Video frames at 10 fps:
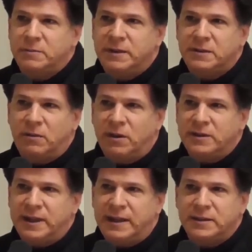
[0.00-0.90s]
But as long
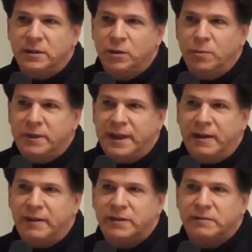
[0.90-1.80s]
as it has a looped
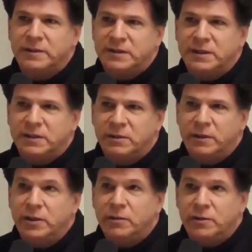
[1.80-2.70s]
characteristic to
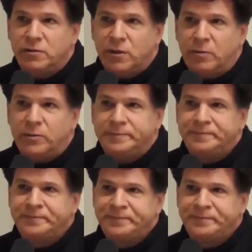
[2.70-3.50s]
it, you're in trouble.